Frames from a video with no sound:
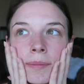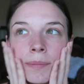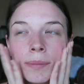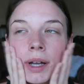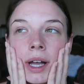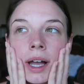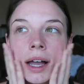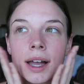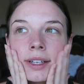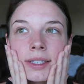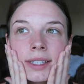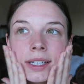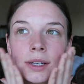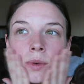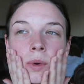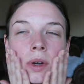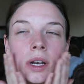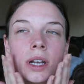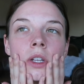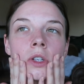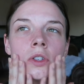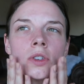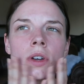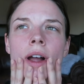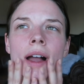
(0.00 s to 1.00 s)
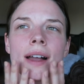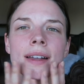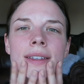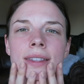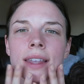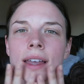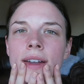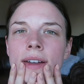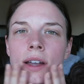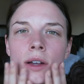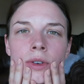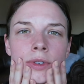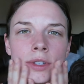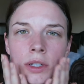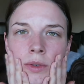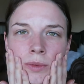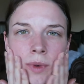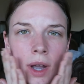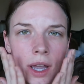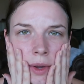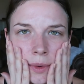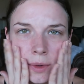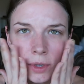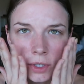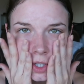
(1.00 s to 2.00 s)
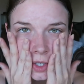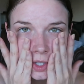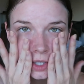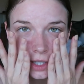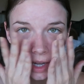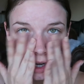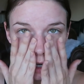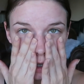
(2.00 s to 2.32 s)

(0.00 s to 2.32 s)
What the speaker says: but when it dries, that goes away, which is